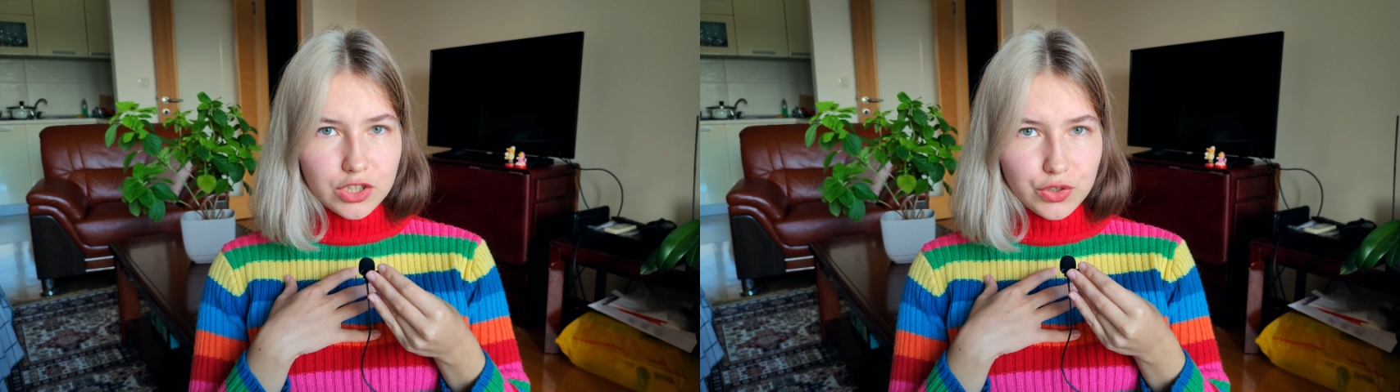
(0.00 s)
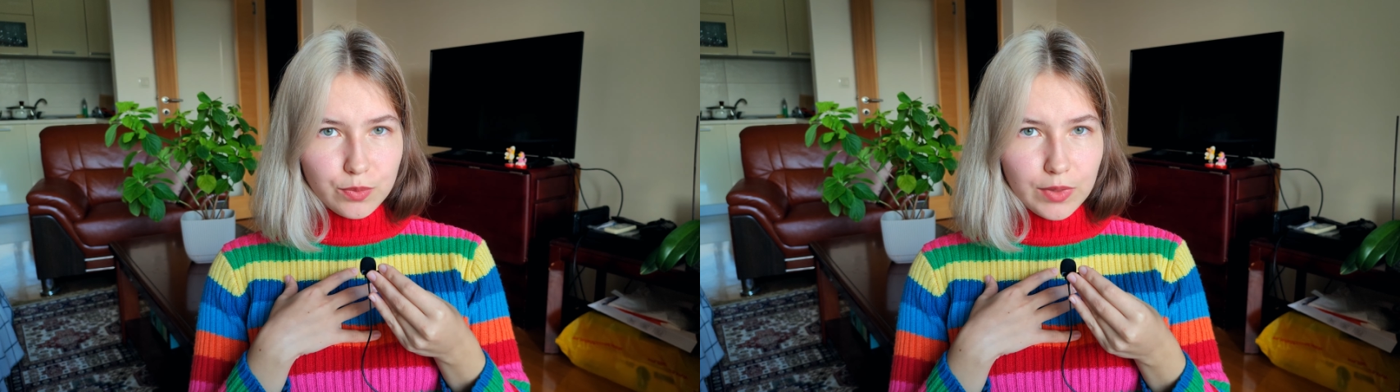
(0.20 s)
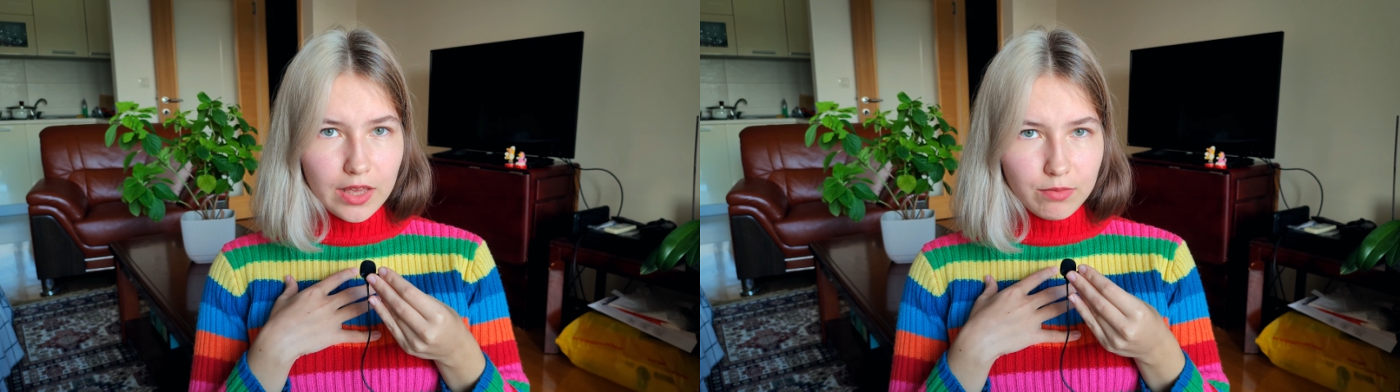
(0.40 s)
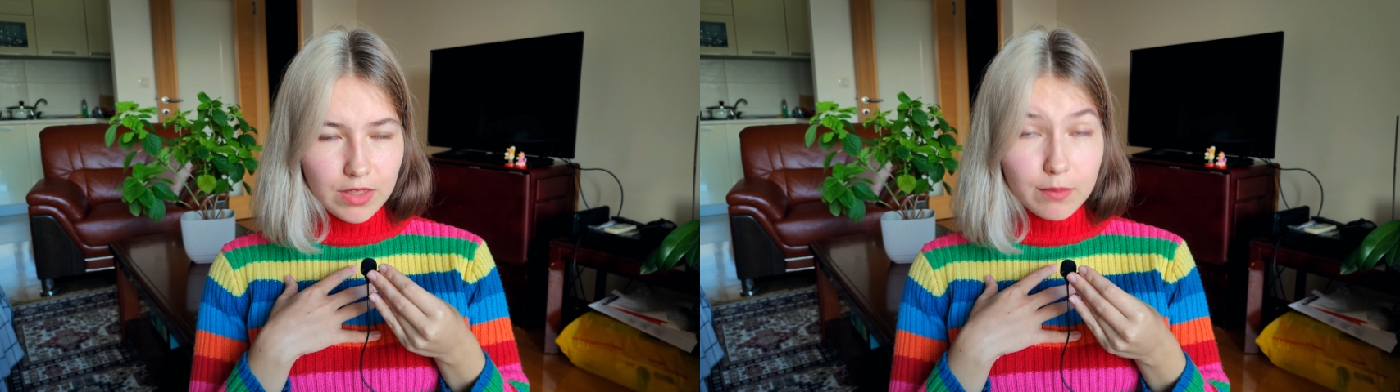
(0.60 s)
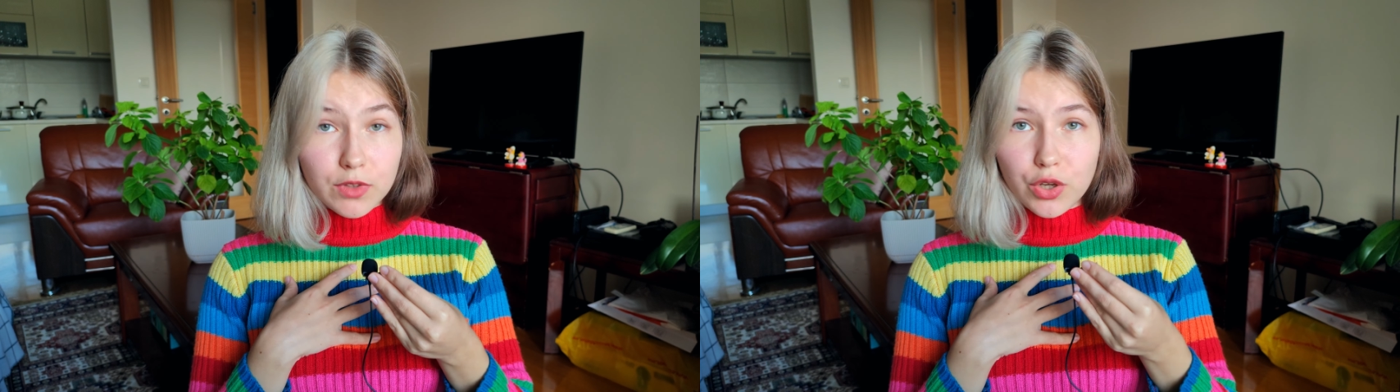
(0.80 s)
do blame
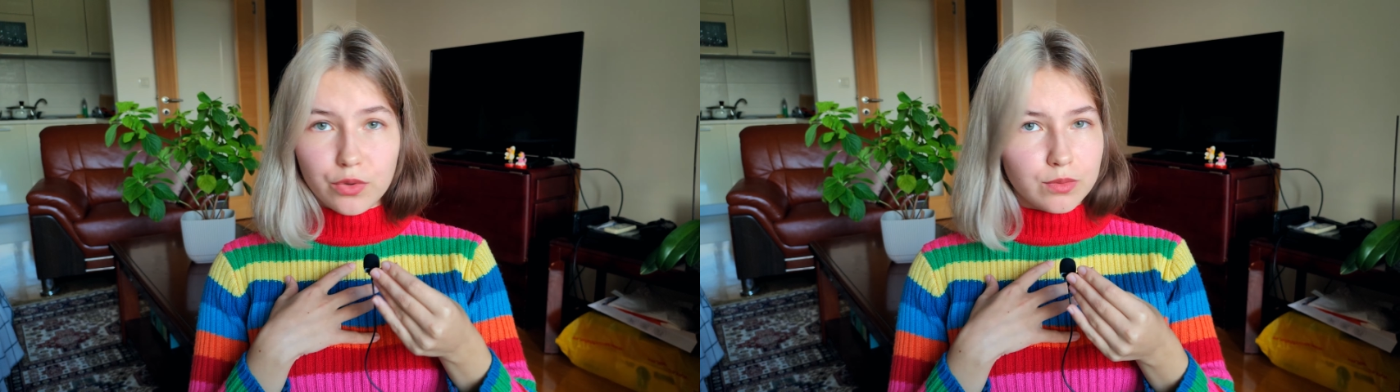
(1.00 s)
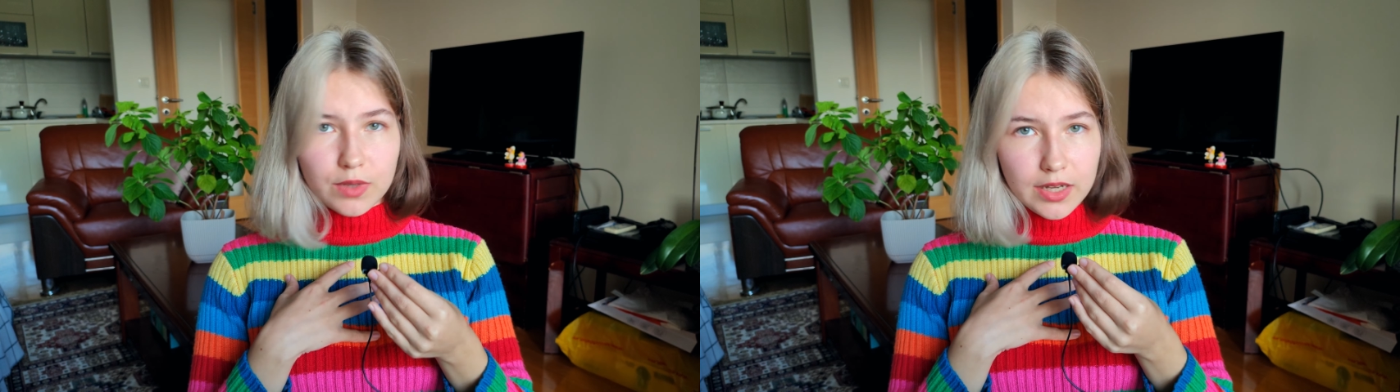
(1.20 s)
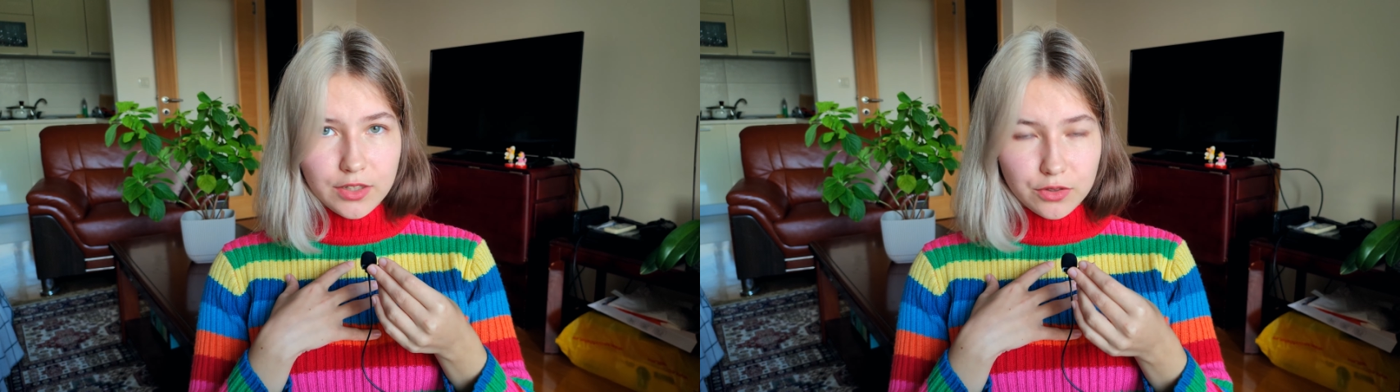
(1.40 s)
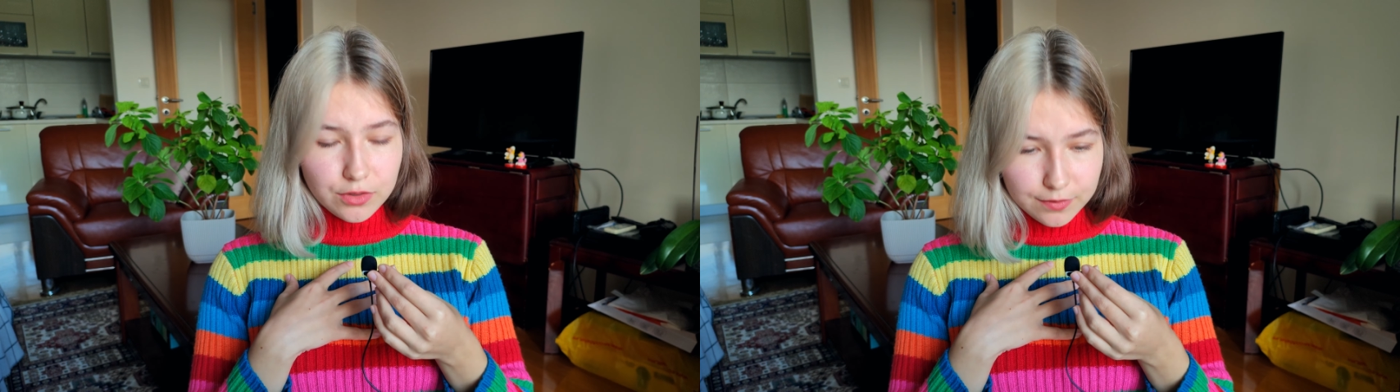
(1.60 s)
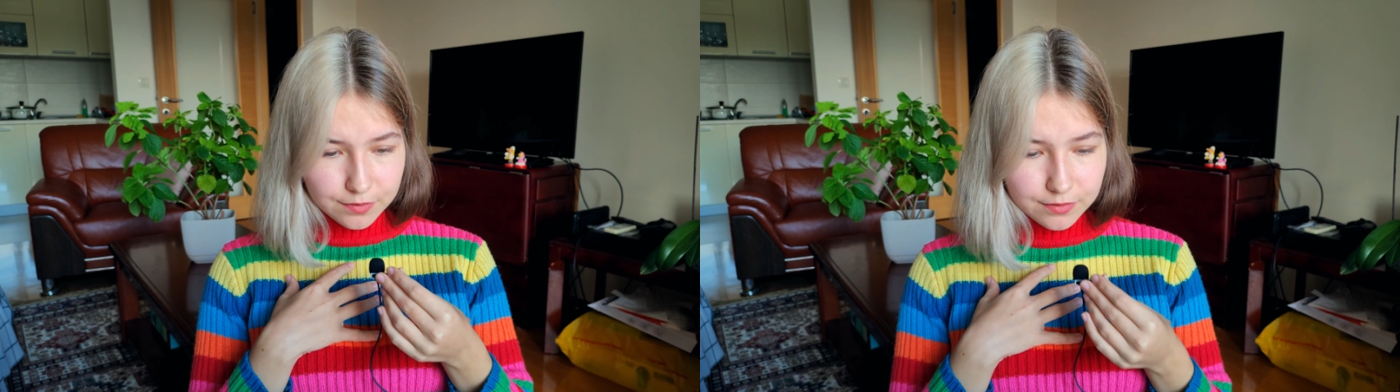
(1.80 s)
them. No, I don't.